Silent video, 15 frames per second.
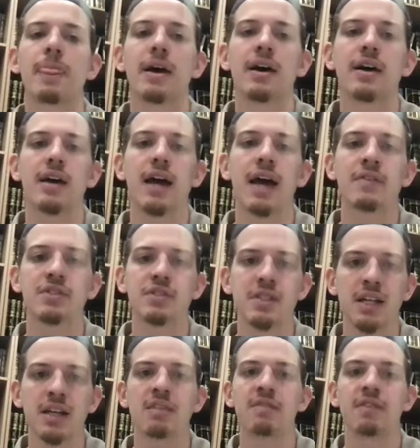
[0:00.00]

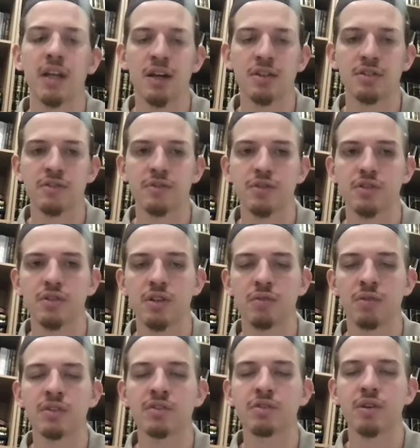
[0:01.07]
Avicennan philosophers. The
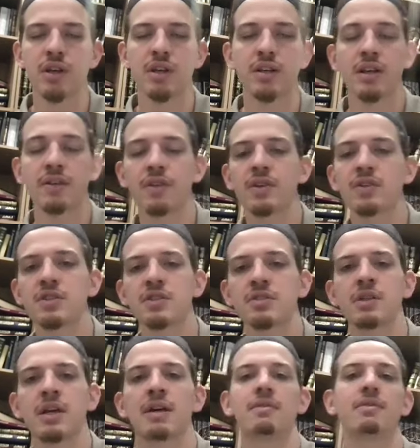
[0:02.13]
reason and the difference
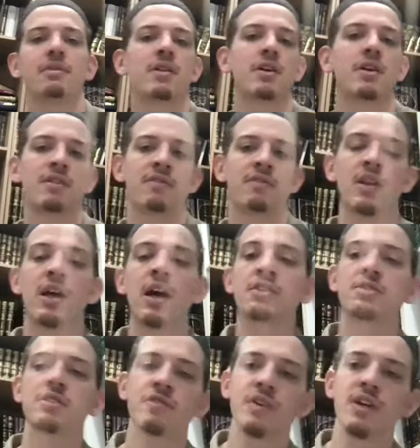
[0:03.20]
is that the
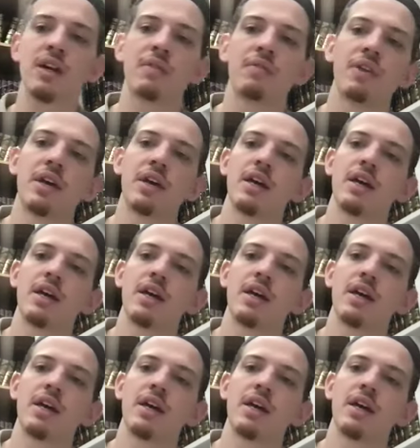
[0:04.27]
philosophy,